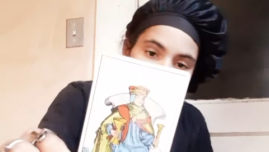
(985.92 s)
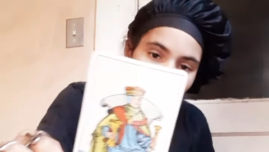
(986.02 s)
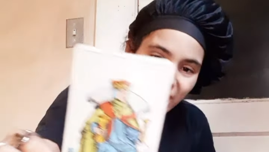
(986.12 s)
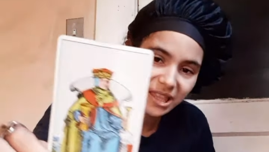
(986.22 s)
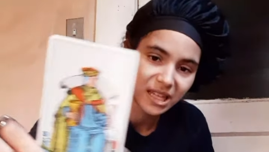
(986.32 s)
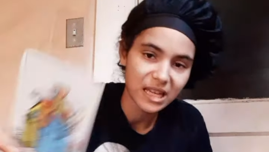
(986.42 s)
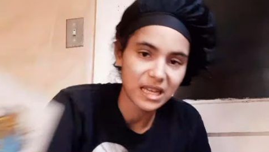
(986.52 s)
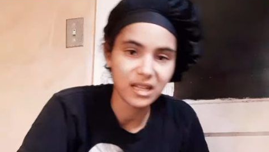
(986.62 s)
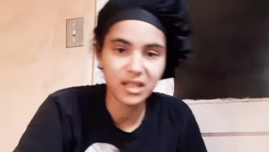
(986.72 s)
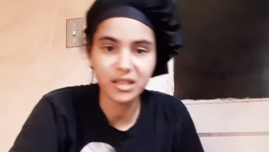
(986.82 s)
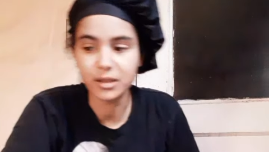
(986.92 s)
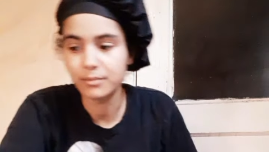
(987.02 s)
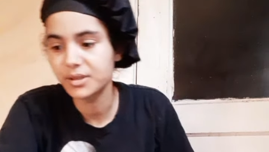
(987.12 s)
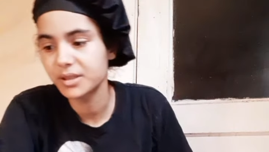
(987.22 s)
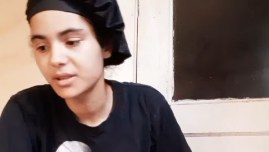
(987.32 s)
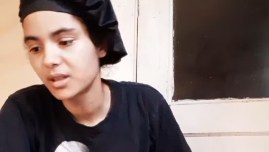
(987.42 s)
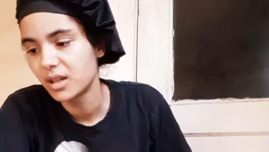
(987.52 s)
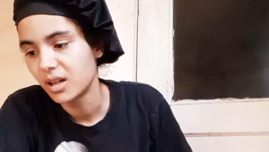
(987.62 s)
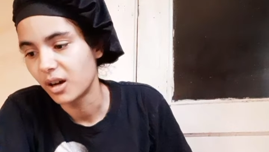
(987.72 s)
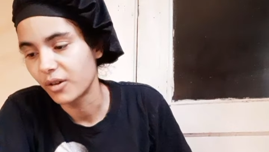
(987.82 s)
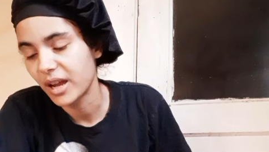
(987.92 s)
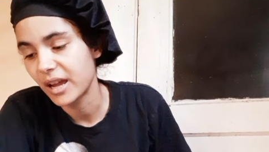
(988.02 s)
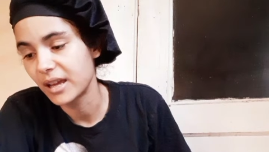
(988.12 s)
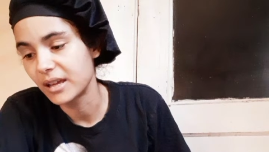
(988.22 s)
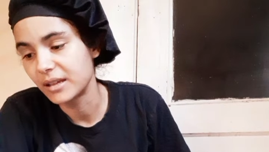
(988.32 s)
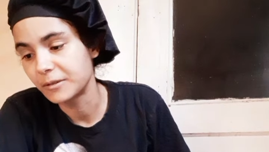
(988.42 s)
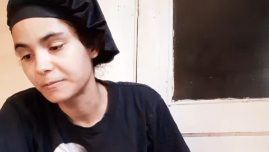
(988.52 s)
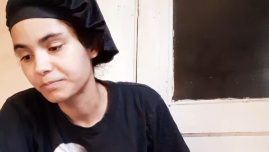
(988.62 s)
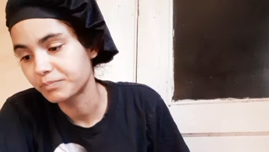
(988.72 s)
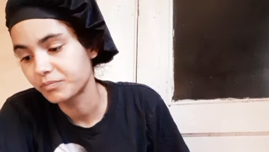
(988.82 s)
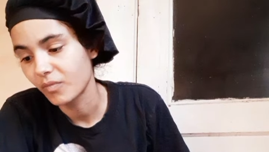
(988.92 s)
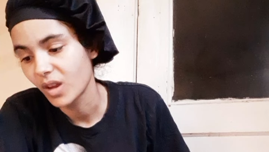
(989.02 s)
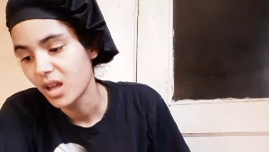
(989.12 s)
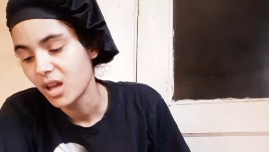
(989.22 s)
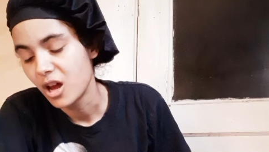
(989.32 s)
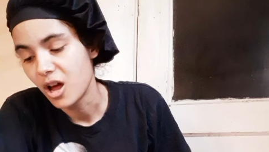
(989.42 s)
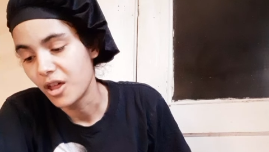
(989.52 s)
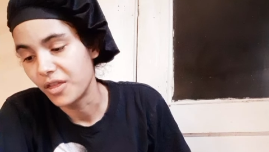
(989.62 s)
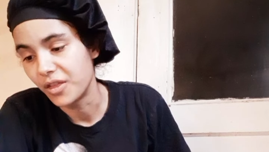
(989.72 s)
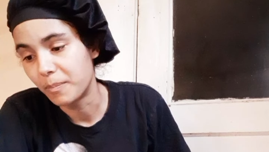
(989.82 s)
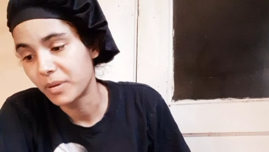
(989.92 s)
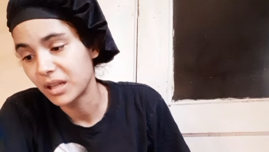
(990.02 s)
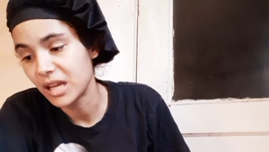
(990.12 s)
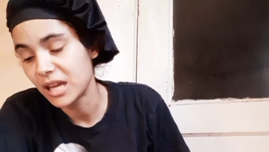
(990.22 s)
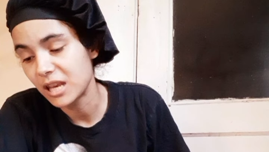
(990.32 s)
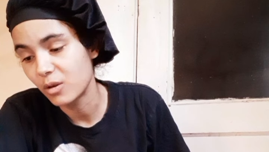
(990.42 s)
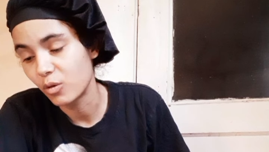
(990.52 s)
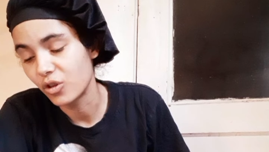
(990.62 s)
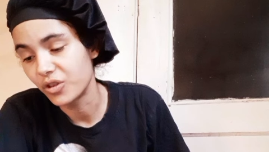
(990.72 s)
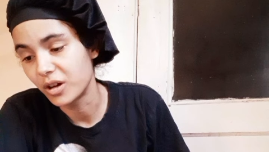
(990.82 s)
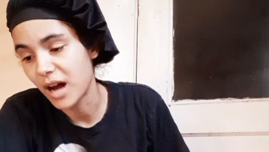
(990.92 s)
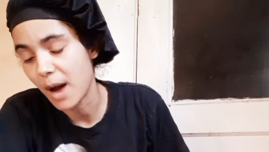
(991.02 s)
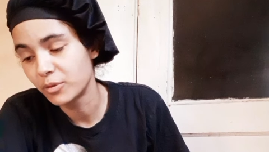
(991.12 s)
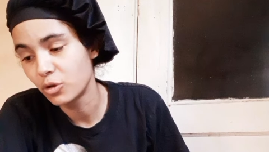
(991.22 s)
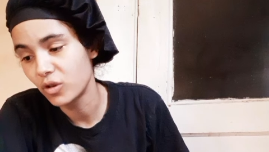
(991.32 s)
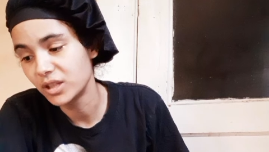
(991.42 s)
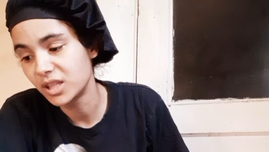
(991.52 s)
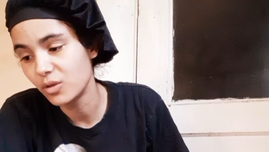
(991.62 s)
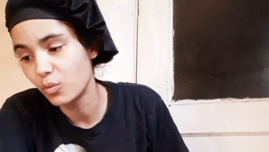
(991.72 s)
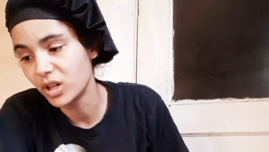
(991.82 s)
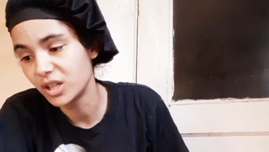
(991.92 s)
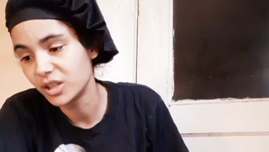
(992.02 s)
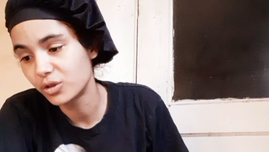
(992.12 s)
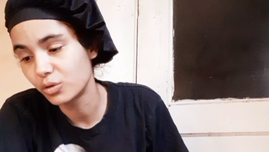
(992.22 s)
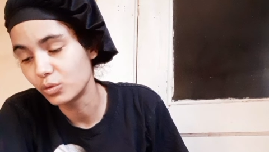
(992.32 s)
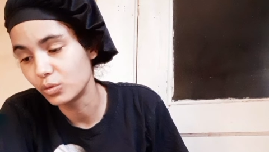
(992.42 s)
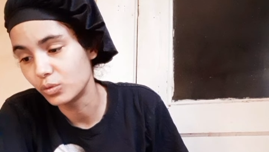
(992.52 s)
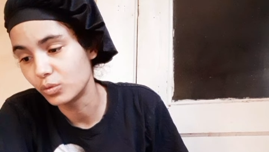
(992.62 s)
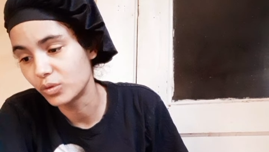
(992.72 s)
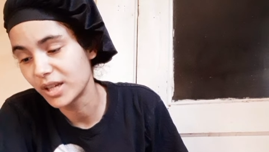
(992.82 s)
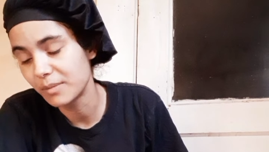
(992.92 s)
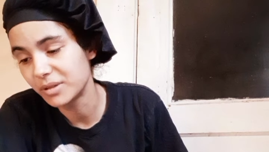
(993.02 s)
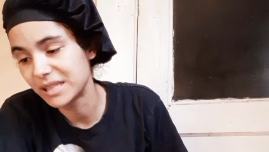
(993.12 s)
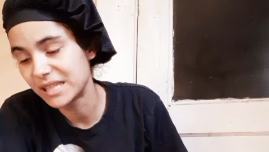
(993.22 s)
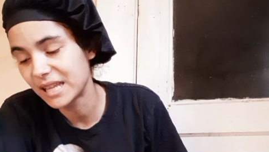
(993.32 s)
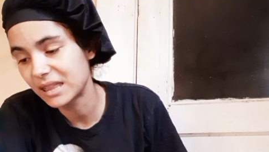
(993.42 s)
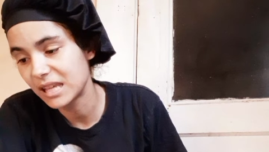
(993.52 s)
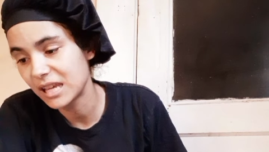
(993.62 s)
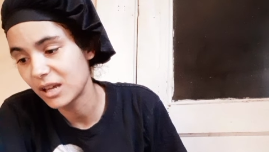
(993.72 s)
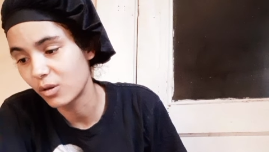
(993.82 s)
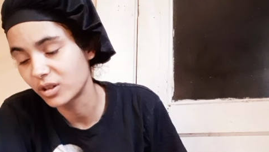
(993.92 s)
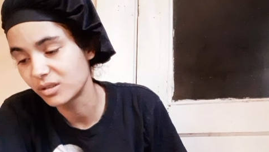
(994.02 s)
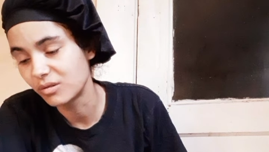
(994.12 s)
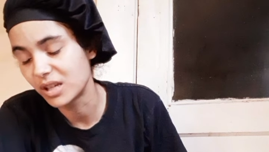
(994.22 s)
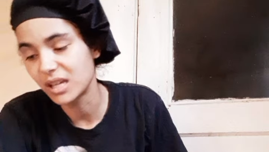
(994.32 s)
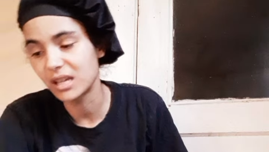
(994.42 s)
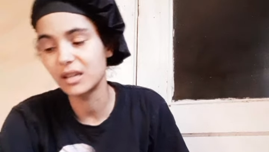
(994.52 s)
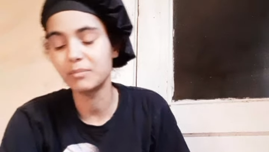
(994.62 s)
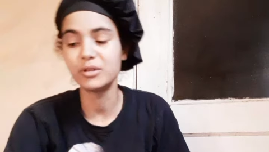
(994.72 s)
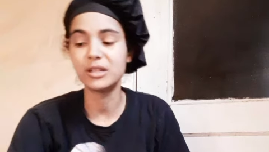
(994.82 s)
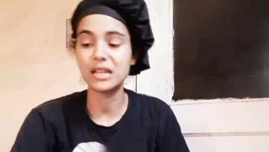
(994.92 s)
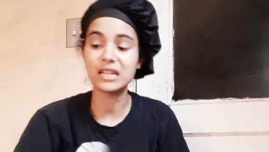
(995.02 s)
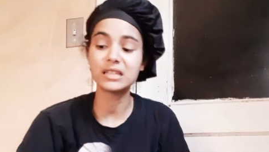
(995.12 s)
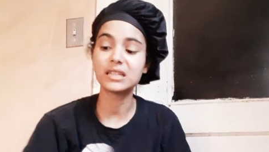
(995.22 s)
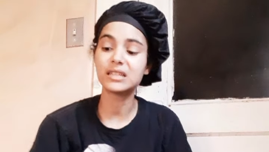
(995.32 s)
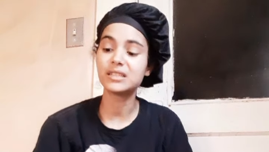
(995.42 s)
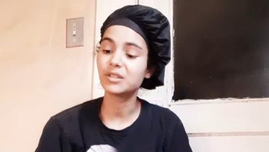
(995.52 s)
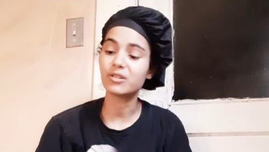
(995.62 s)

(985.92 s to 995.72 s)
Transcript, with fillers: we got the King of Cups. Okay. The plan or the opportunity was to get protected or to get put endings.